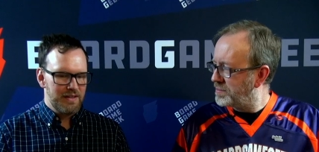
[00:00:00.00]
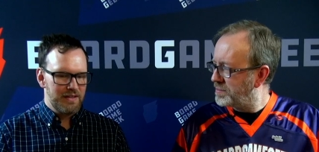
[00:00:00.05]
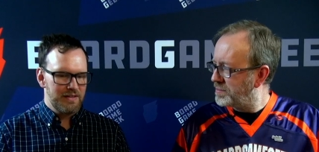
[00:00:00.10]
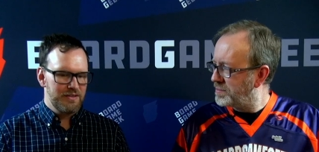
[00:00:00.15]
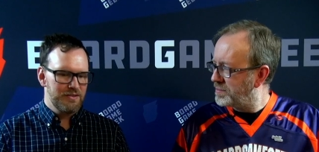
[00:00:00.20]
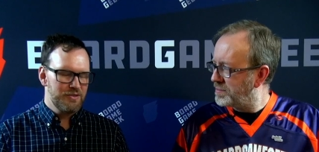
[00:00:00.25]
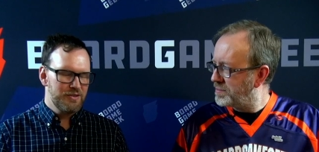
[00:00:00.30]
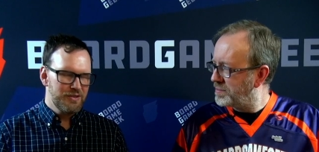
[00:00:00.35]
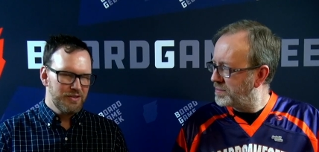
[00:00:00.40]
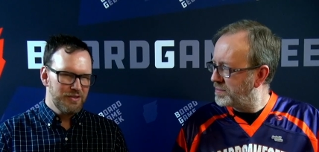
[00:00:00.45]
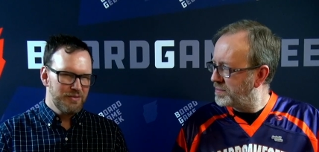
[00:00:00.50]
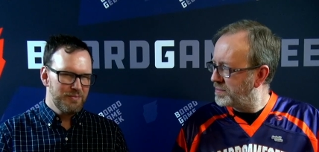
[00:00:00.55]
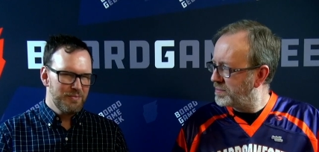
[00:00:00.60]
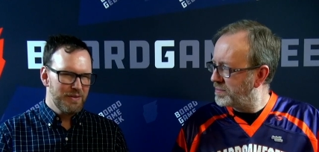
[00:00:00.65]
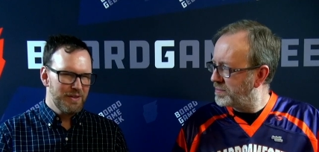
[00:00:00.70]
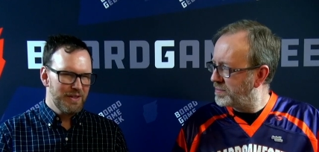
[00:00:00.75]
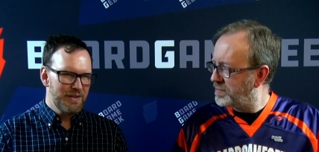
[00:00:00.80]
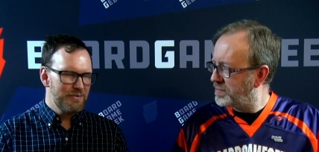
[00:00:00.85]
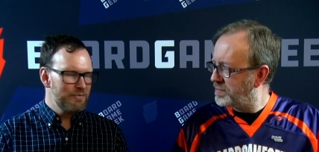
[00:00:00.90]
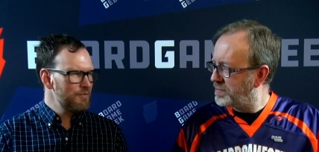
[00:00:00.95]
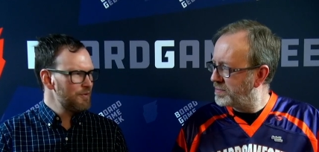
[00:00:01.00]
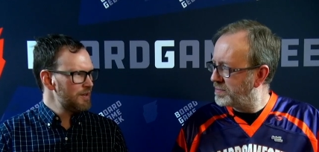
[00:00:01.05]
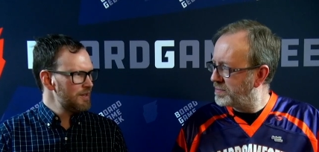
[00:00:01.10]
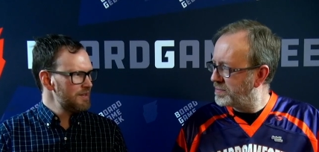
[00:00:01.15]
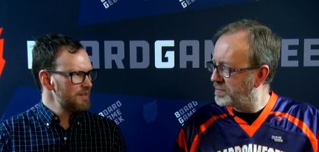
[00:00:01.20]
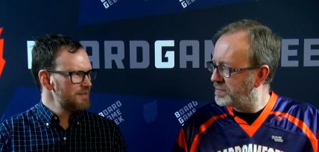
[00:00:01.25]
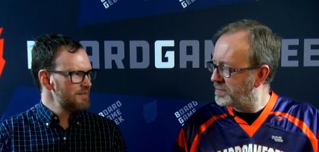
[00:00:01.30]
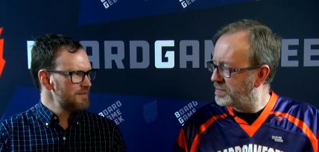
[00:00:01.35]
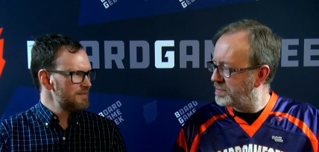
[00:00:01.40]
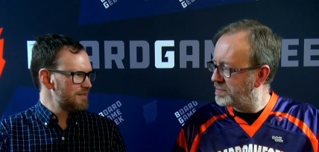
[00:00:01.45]
Speaker 1: you could play
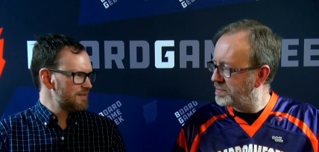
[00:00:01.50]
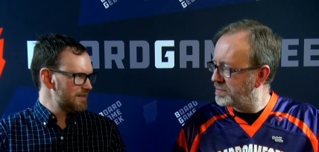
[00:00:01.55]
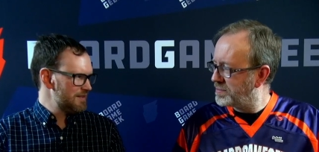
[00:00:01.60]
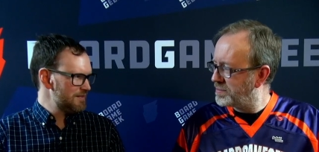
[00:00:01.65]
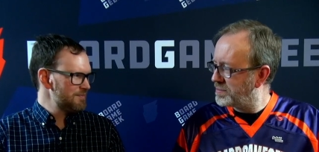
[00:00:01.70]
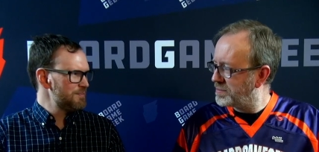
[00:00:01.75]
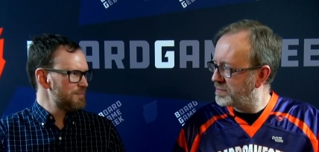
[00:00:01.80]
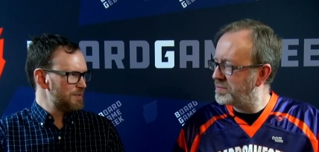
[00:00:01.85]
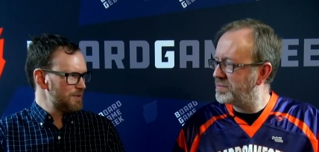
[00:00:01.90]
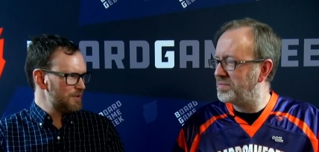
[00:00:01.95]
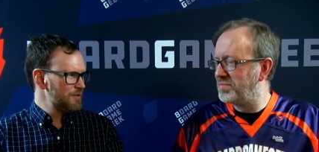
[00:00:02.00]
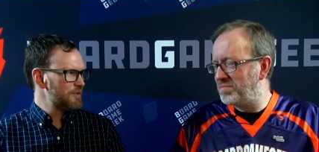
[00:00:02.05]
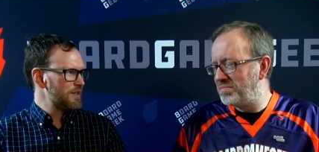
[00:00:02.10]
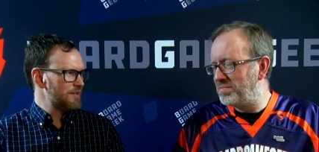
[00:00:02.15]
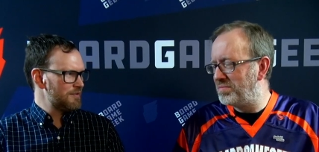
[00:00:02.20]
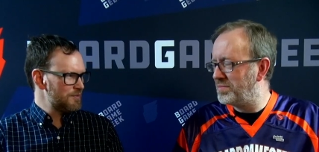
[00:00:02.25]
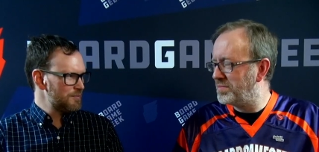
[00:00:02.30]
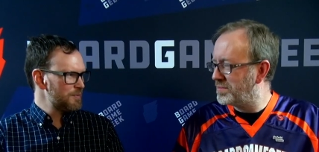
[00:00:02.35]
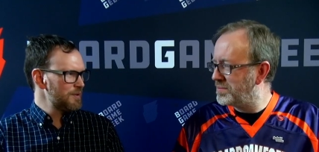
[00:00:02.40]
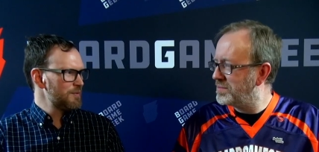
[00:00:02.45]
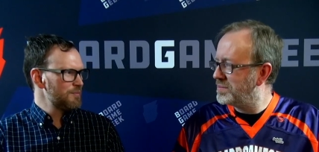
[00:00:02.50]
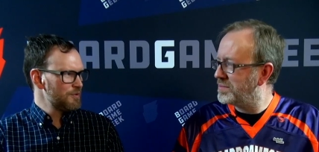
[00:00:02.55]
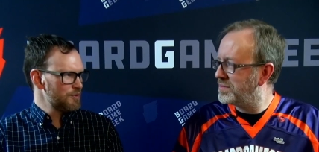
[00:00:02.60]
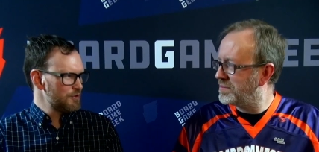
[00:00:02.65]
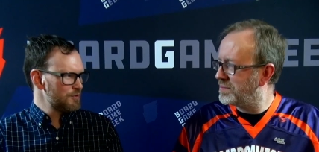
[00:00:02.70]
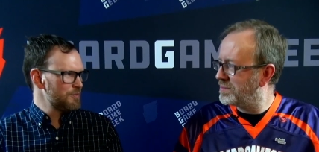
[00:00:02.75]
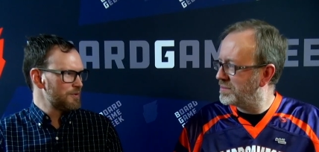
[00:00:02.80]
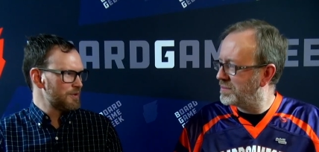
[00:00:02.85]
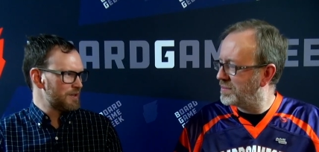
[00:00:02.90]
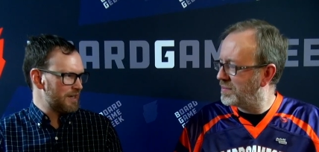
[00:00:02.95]
one, but you'd have to play
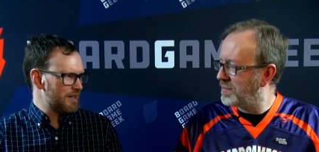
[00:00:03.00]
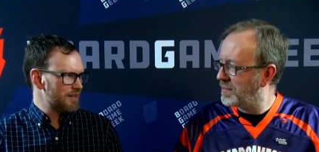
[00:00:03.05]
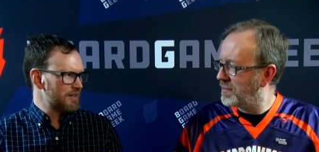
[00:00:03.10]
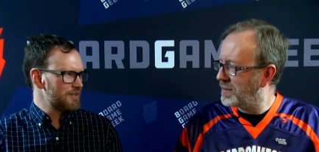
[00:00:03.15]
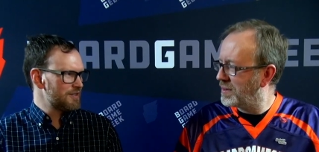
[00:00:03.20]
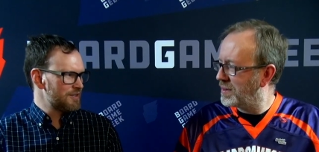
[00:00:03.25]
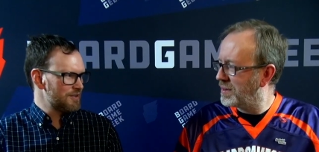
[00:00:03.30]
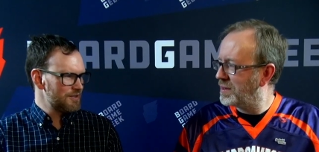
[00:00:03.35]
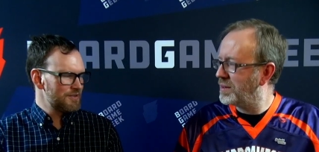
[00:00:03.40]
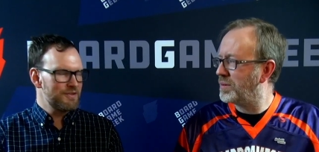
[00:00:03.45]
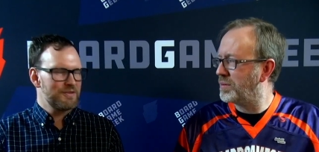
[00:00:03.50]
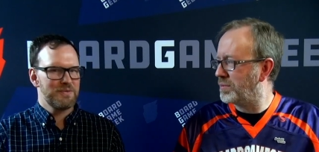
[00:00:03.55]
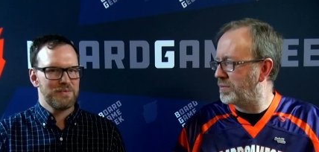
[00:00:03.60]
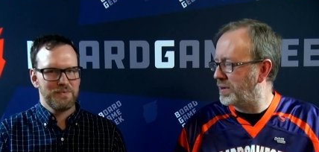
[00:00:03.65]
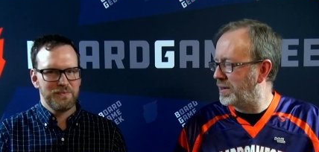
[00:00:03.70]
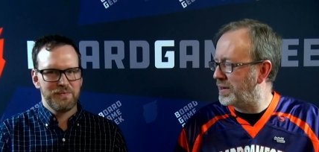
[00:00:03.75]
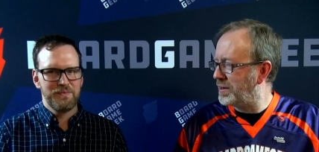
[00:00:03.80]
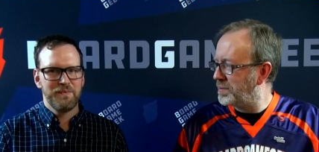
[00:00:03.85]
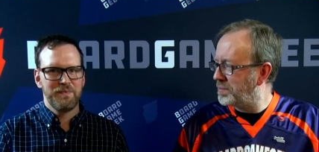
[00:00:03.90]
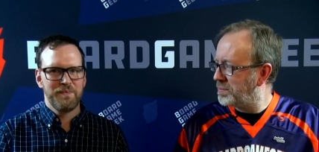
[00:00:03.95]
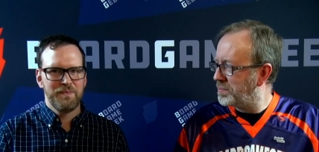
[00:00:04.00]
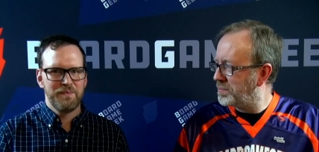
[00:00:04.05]
multiple characters. Right.